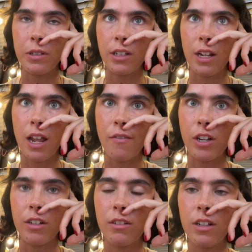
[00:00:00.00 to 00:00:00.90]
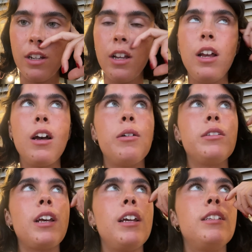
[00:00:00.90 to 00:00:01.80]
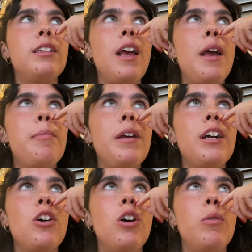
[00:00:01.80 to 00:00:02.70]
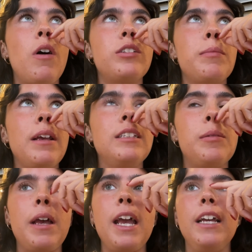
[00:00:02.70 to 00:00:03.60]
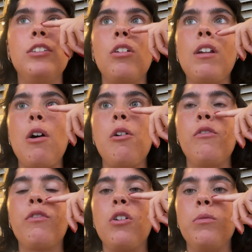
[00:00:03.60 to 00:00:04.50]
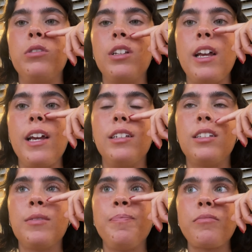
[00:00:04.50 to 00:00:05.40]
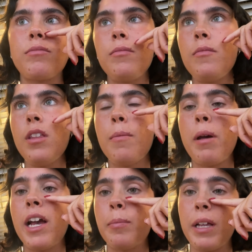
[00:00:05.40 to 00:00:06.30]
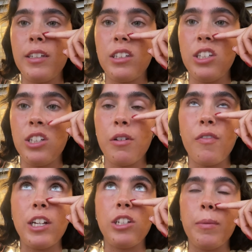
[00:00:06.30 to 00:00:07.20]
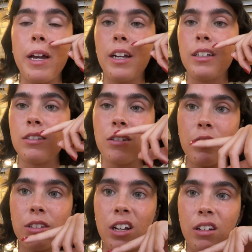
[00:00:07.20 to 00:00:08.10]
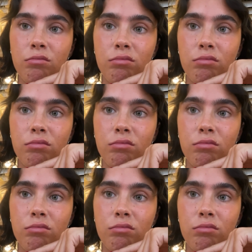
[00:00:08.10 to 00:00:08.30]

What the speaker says: till 11. I was like, typical, wasn't meant to be. So now I've come to this burger place and they do a veggie burger, so I was like,